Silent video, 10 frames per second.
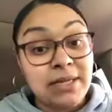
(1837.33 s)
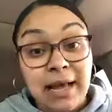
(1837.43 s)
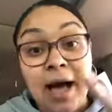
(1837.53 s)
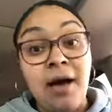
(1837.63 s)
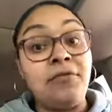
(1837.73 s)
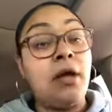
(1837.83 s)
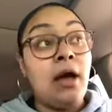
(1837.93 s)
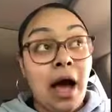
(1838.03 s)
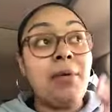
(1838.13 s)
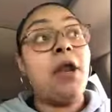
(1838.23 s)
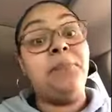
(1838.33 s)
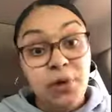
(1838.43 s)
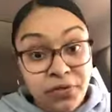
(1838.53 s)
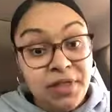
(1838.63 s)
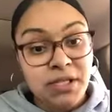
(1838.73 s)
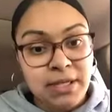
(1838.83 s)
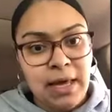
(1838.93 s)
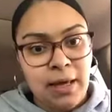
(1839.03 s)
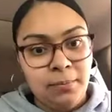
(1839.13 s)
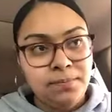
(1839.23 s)
Like, I've, I'm going to build this
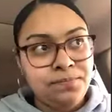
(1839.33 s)
thing.